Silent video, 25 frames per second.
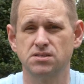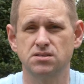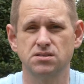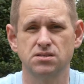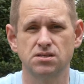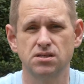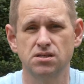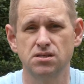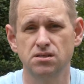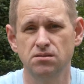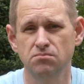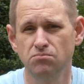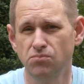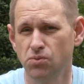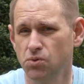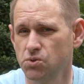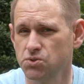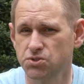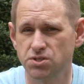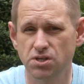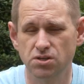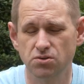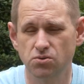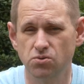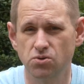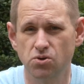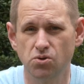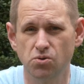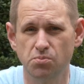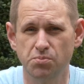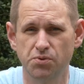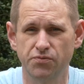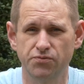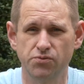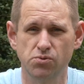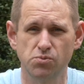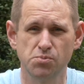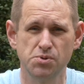to see more single-core
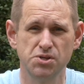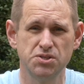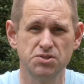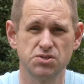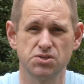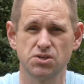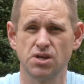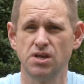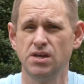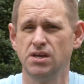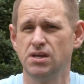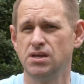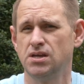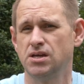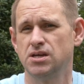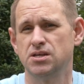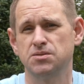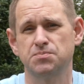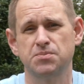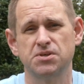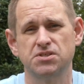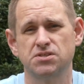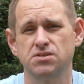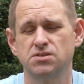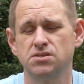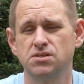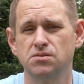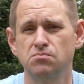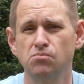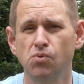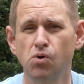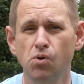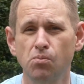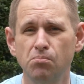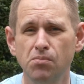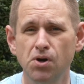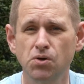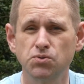performance, expect to see
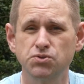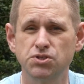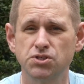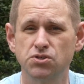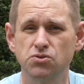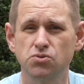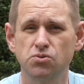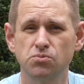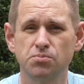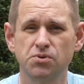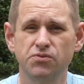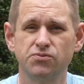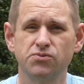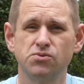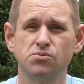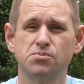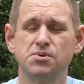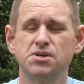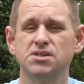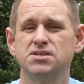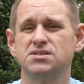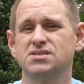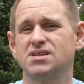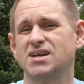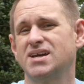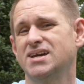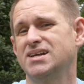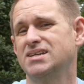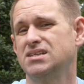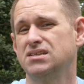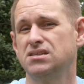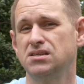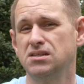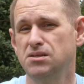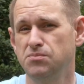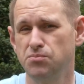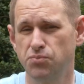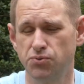more multi-core performance,
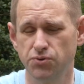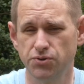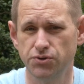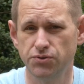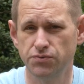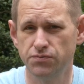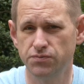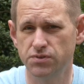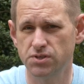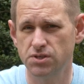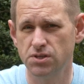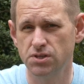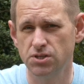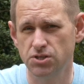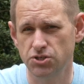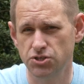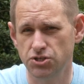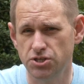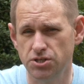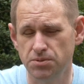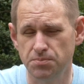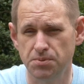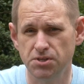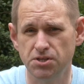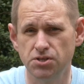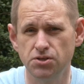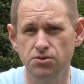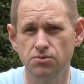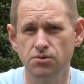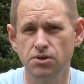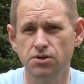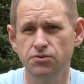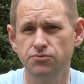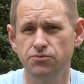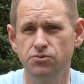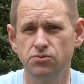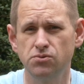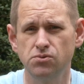and an improved GPU
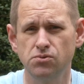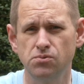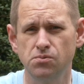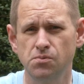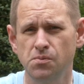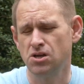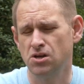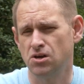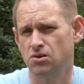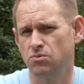overall.